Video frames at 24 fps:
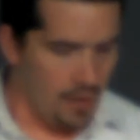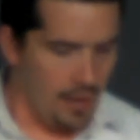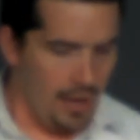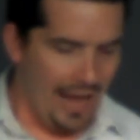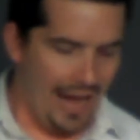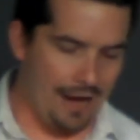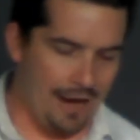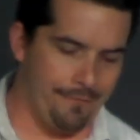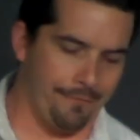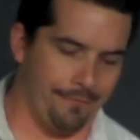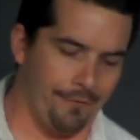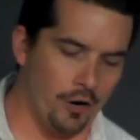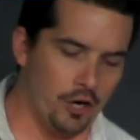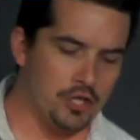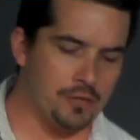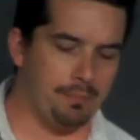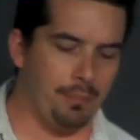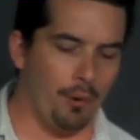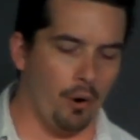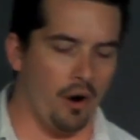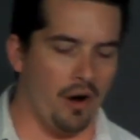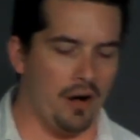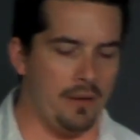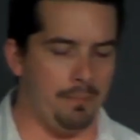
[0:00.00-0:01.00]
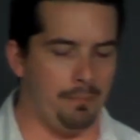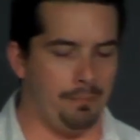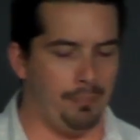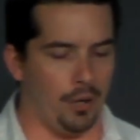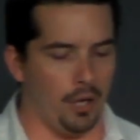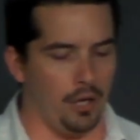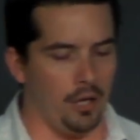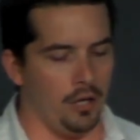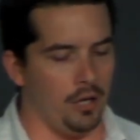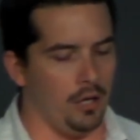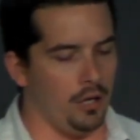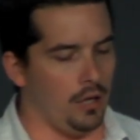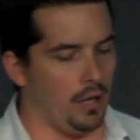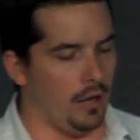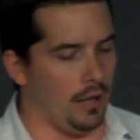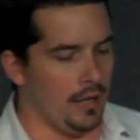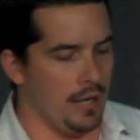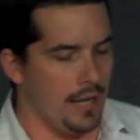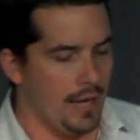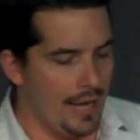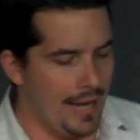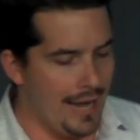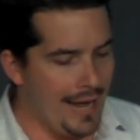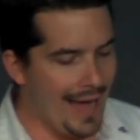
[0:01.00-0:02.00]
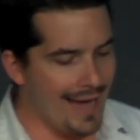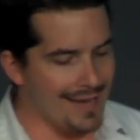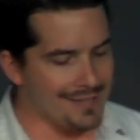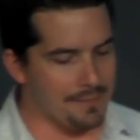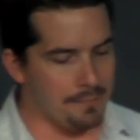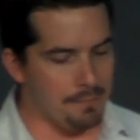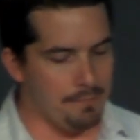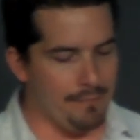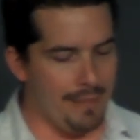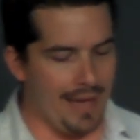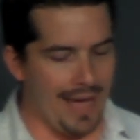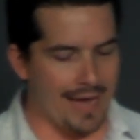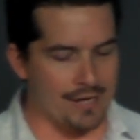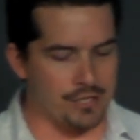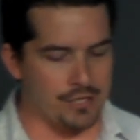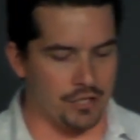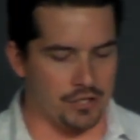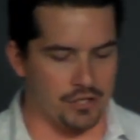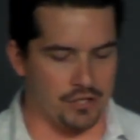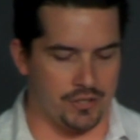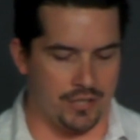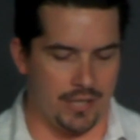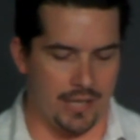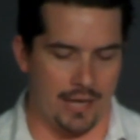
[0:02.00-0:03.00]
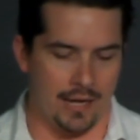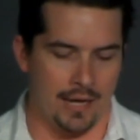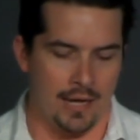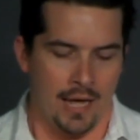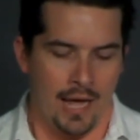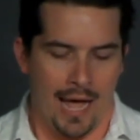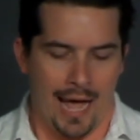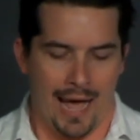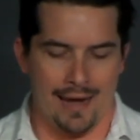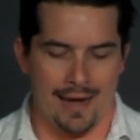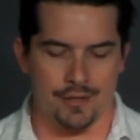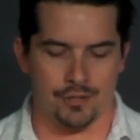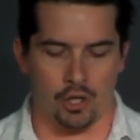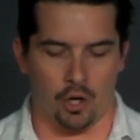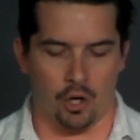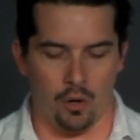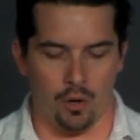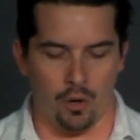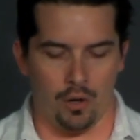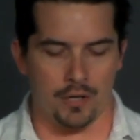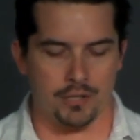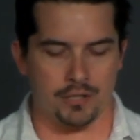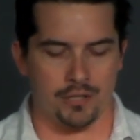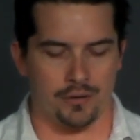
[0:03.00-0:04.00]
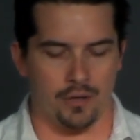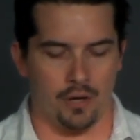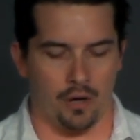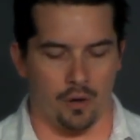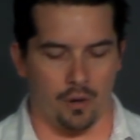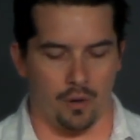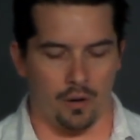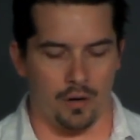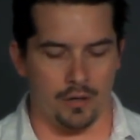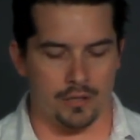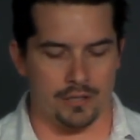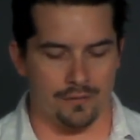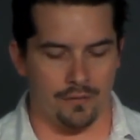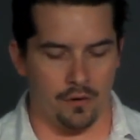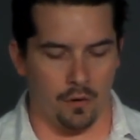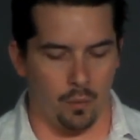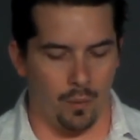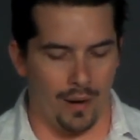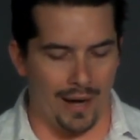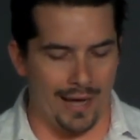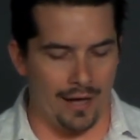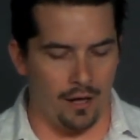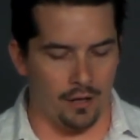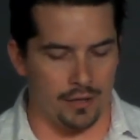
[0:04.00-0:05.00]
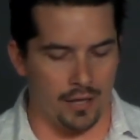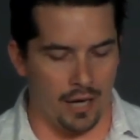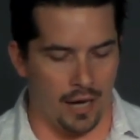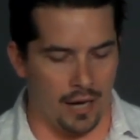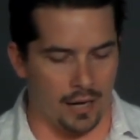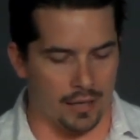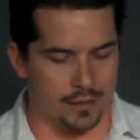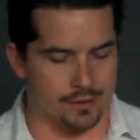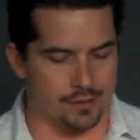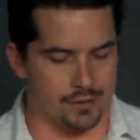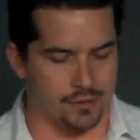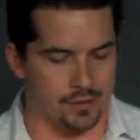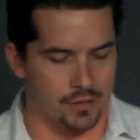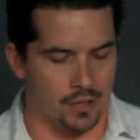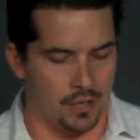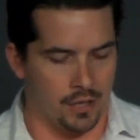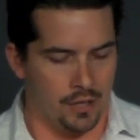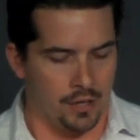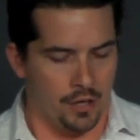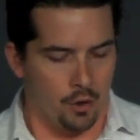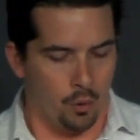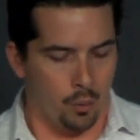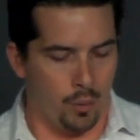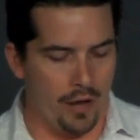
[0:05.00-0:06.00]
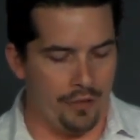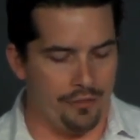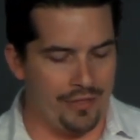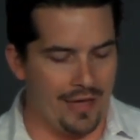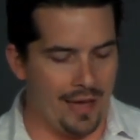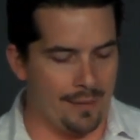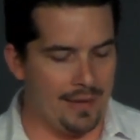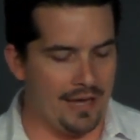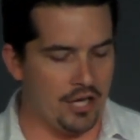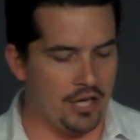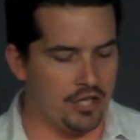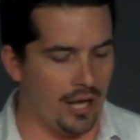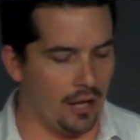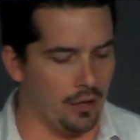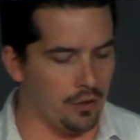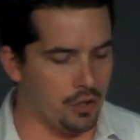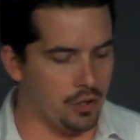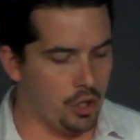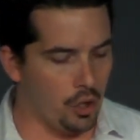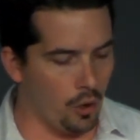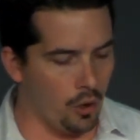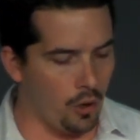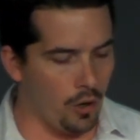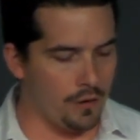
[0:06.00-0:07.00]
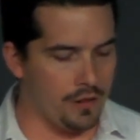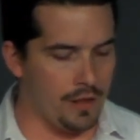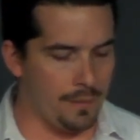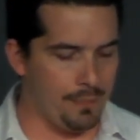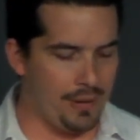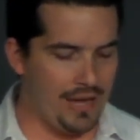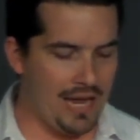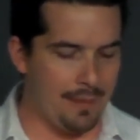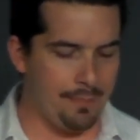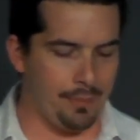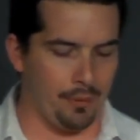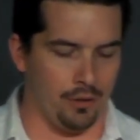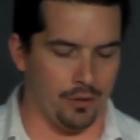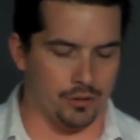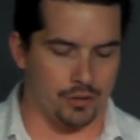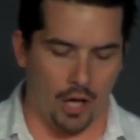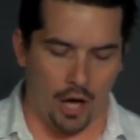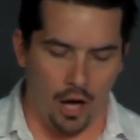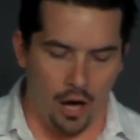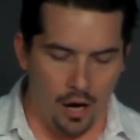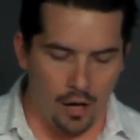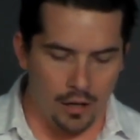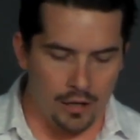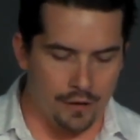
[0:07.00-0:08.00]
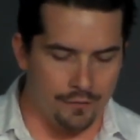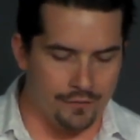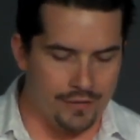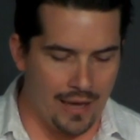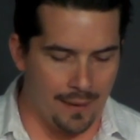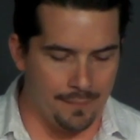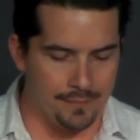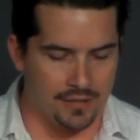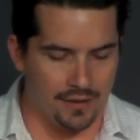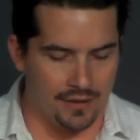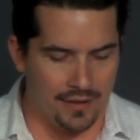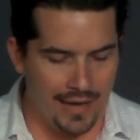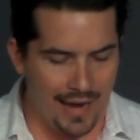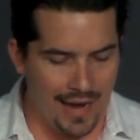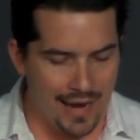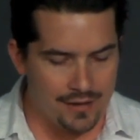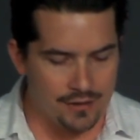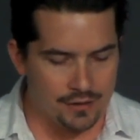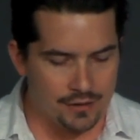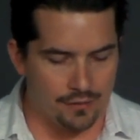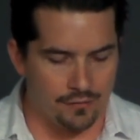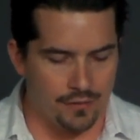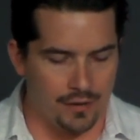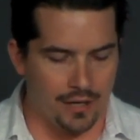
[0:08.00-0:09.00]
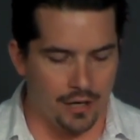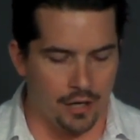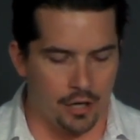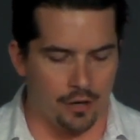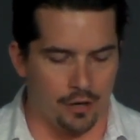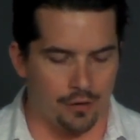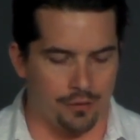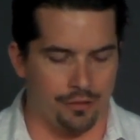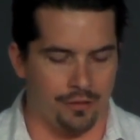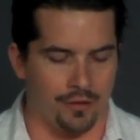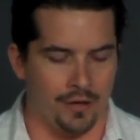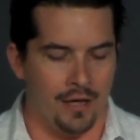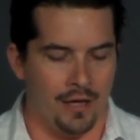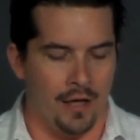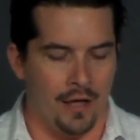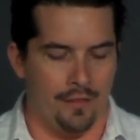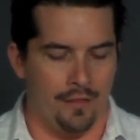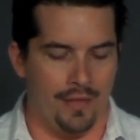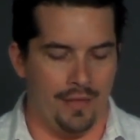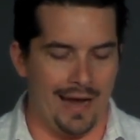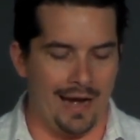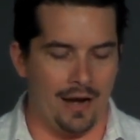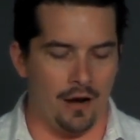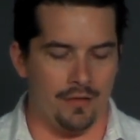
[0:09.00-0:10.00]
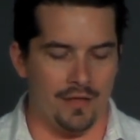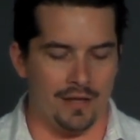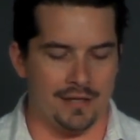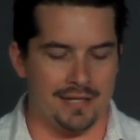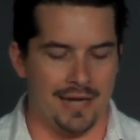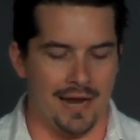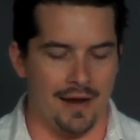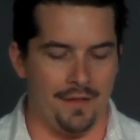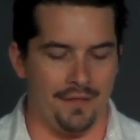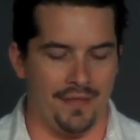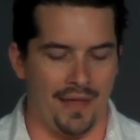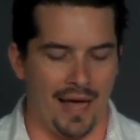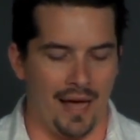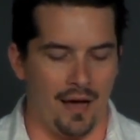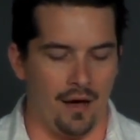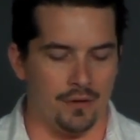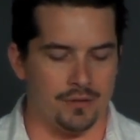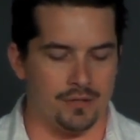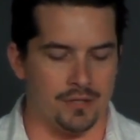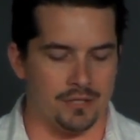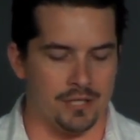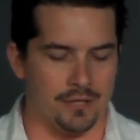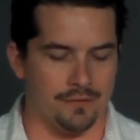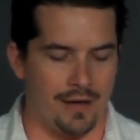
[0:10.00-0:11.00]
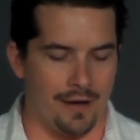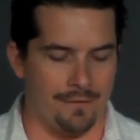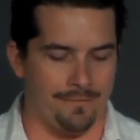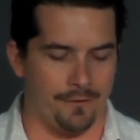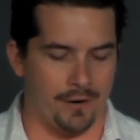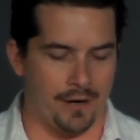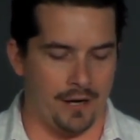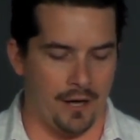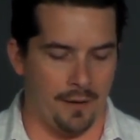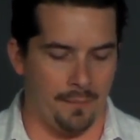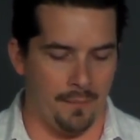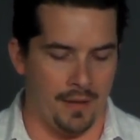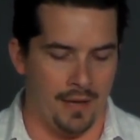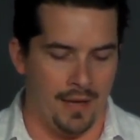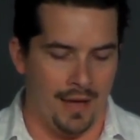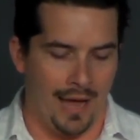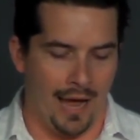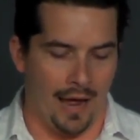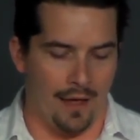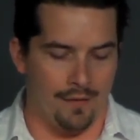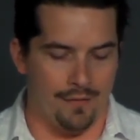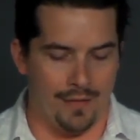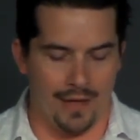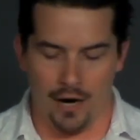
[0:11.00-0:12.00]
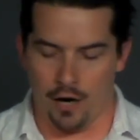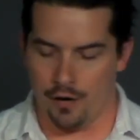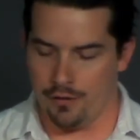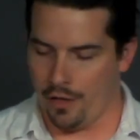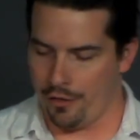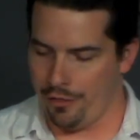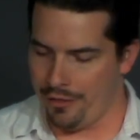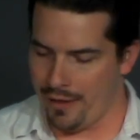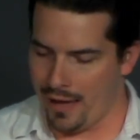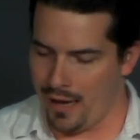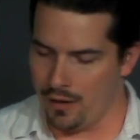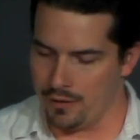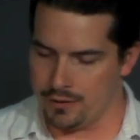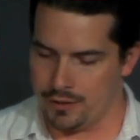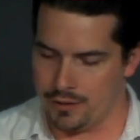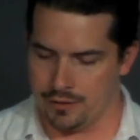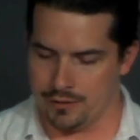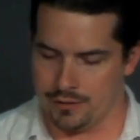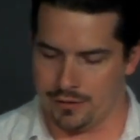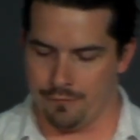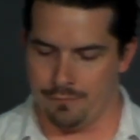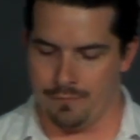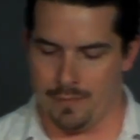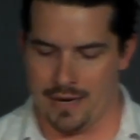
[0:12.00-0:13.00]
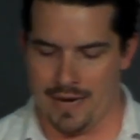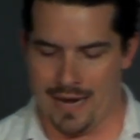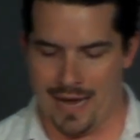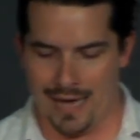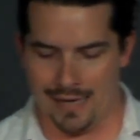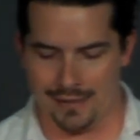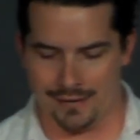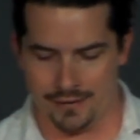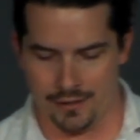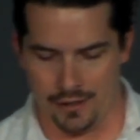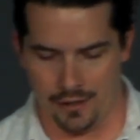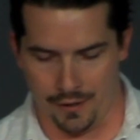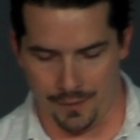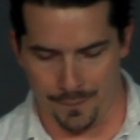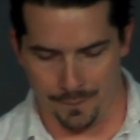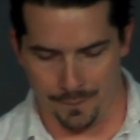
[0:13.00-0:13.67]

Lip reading: A firstborn bull, he has majesty, and his horns are the horns of a wild ox. With them he shall gore the peoples, all of them, to the ends of the earth. They are the 10,000s of Ephraim, and they are the thousands of Manasseh.